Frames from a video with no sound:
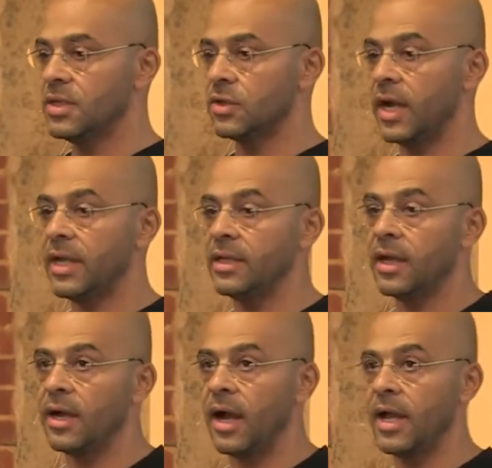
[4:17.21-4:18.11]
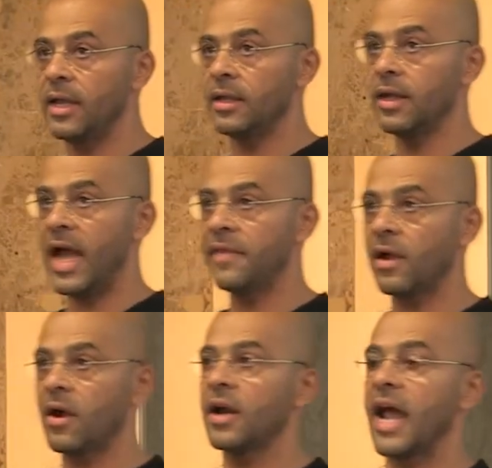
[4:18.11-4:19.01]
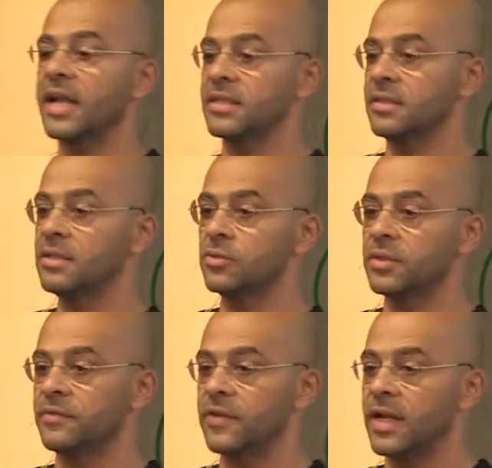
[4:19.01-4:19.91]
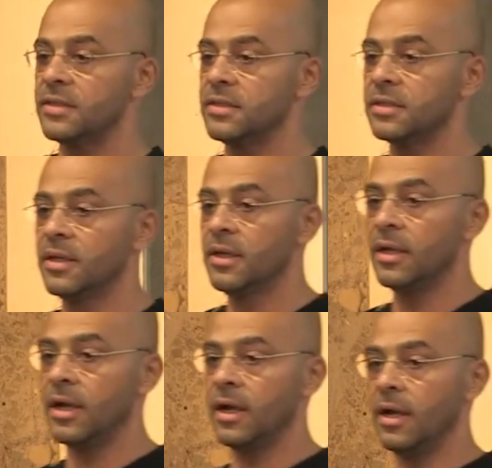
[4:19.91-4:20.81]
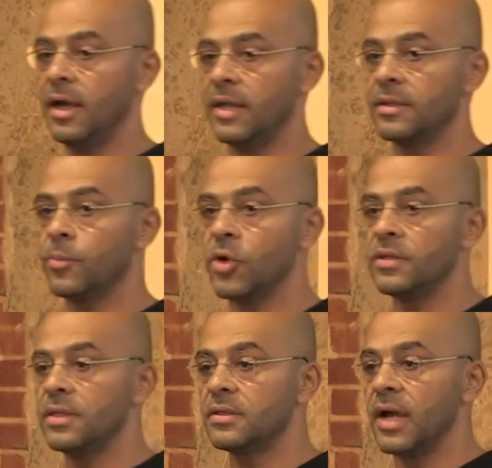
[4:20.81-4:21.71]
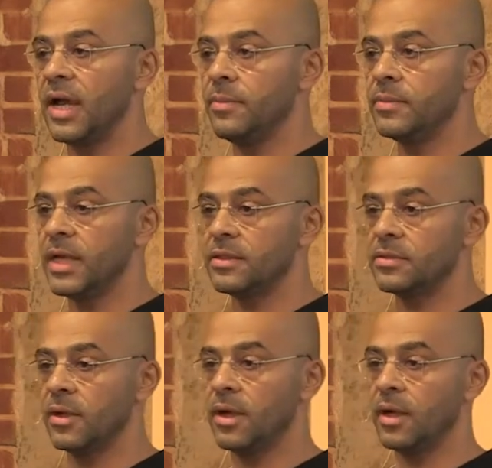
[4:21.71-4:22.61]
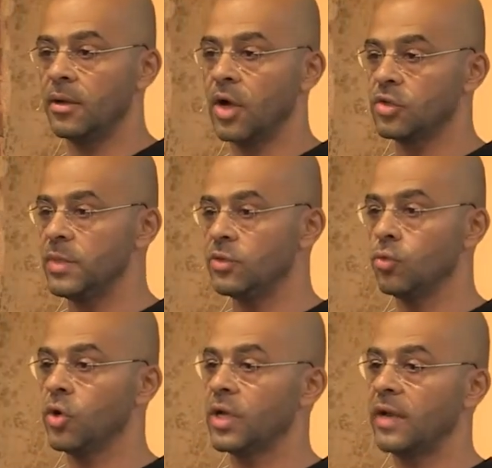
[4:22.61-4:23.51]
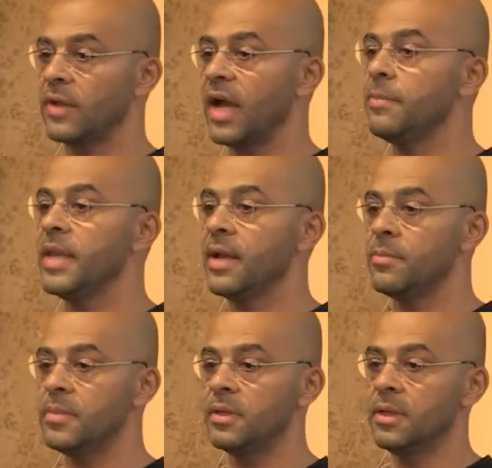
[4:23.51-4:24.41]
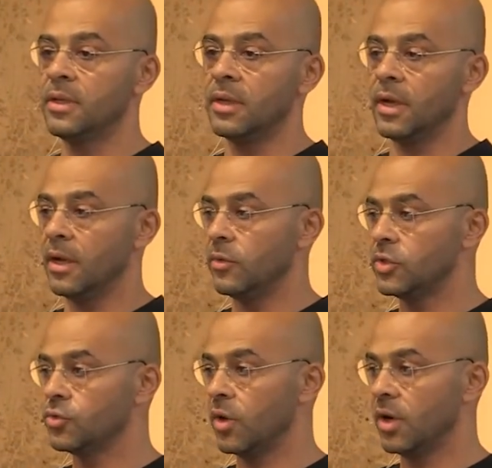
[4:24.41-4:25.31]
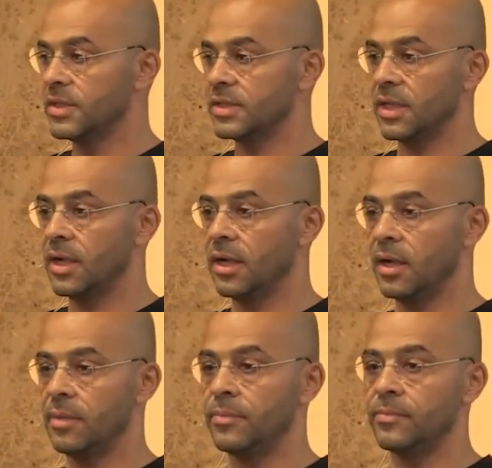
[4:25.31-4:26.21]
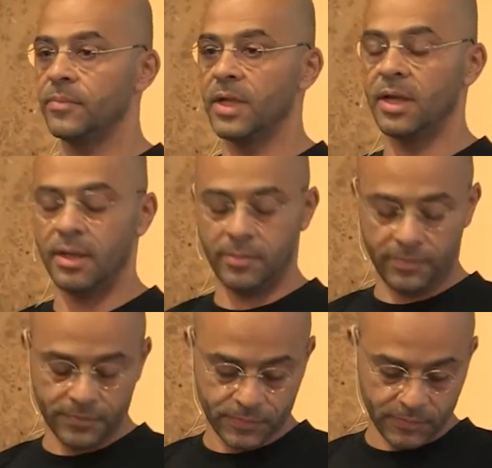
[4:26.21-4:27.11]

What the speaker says: So I had a car accident with a friend at a point in time that got me to work at IBM, which was an